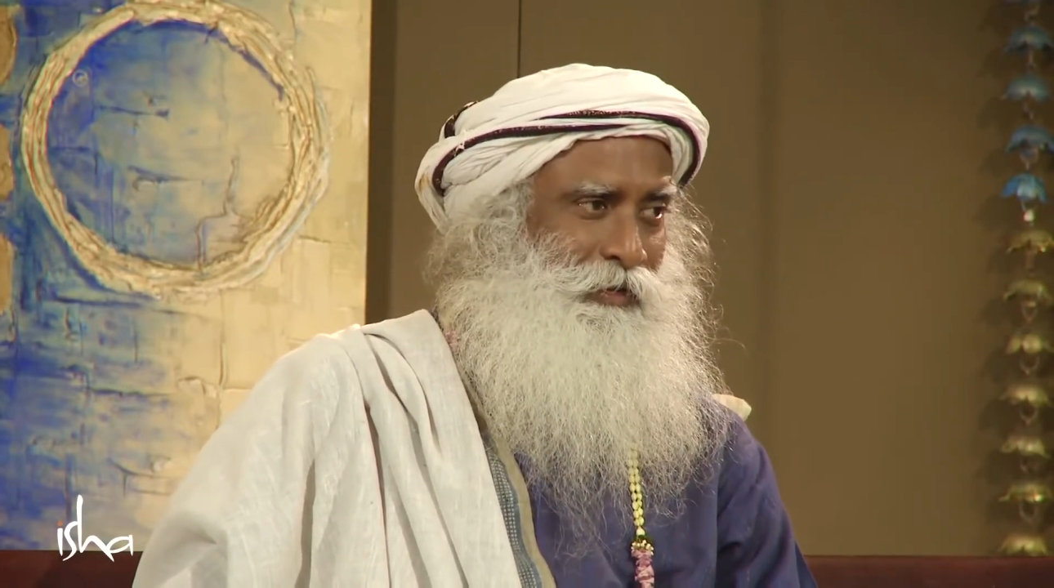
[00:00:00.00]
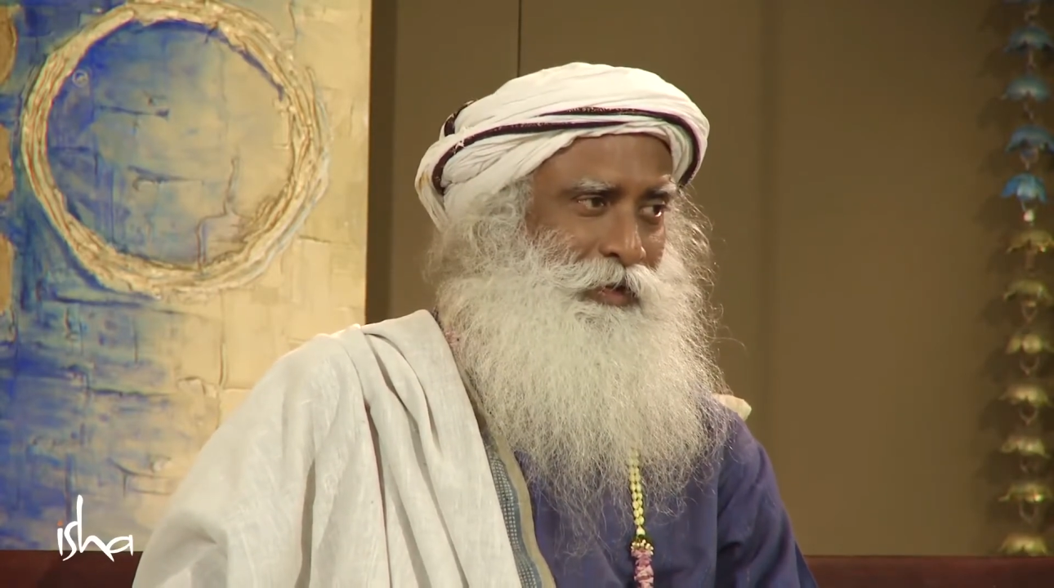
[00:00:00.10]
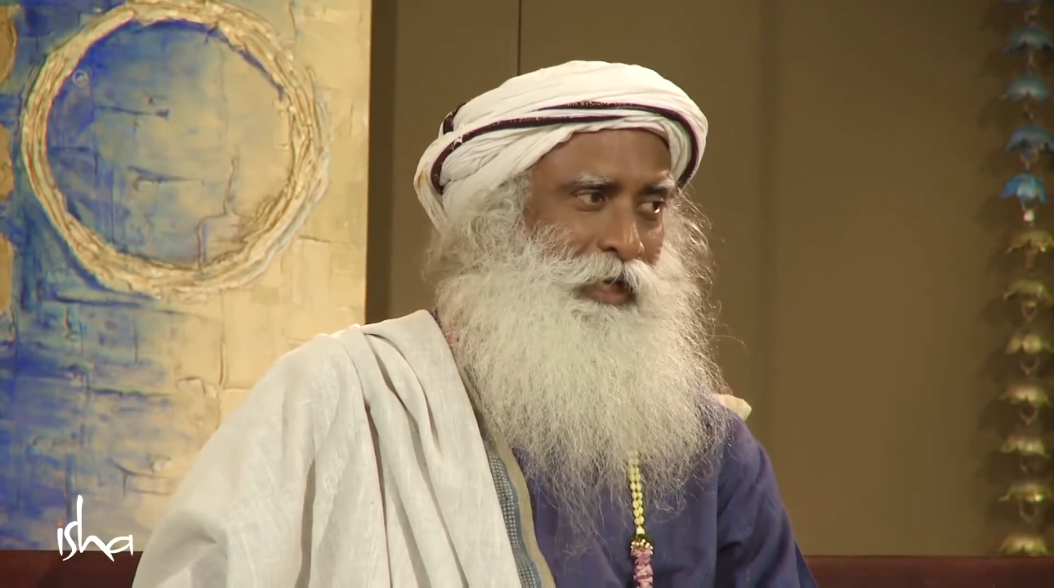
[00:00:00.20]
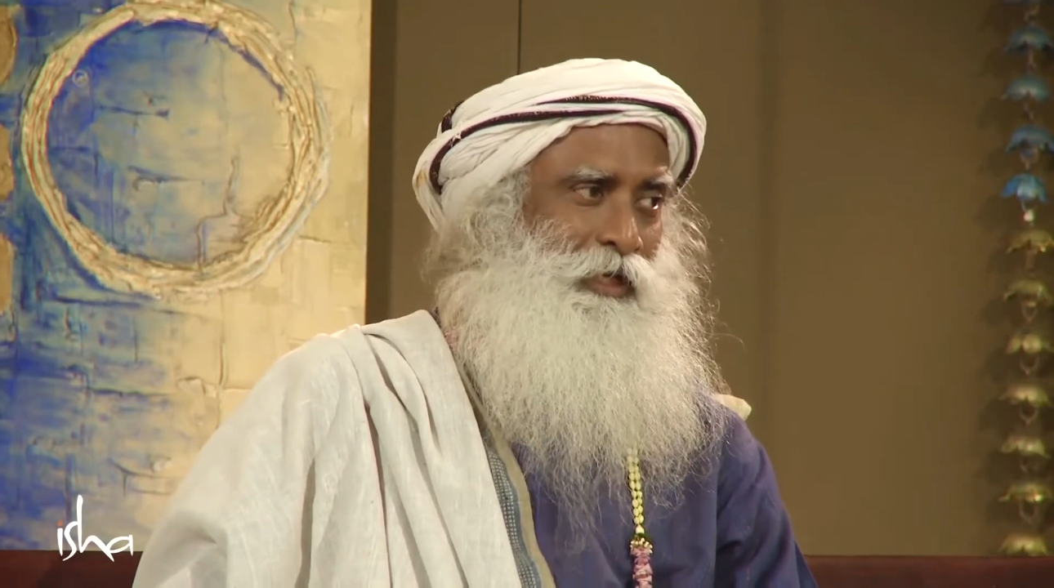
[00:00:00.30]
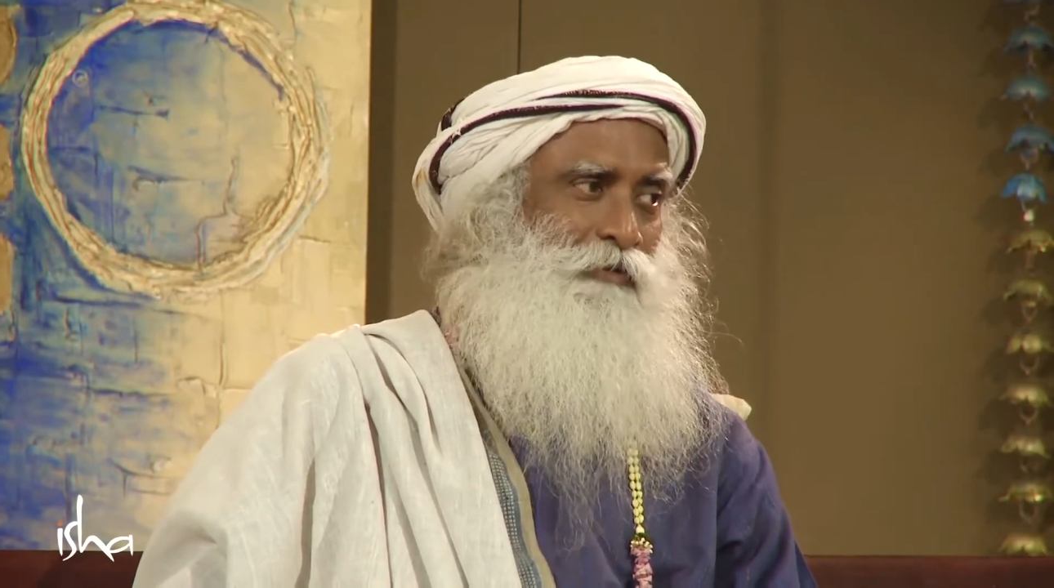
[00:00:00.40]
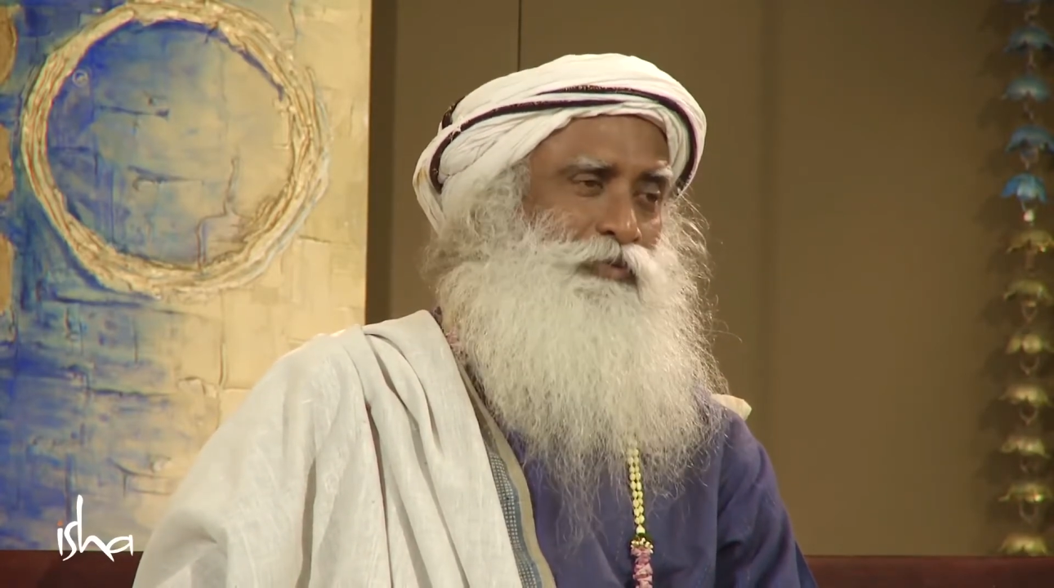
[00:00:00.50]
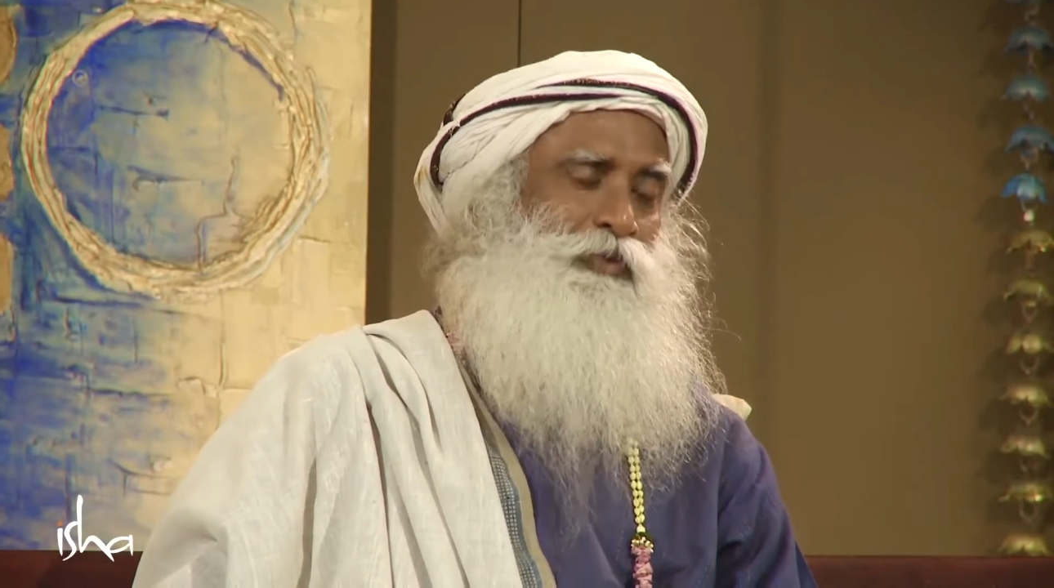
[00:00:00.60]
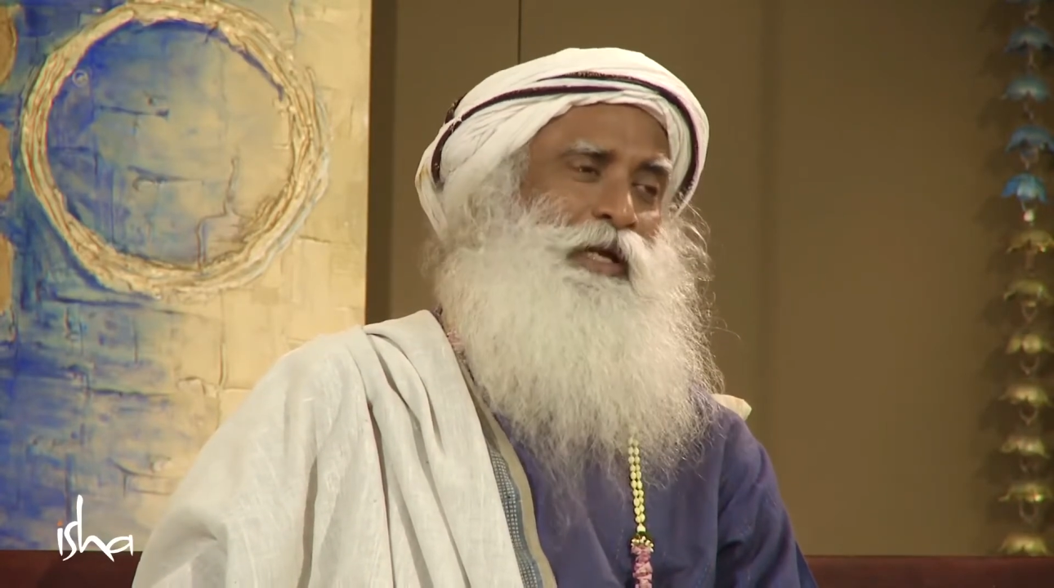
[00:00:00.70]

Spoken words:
that if you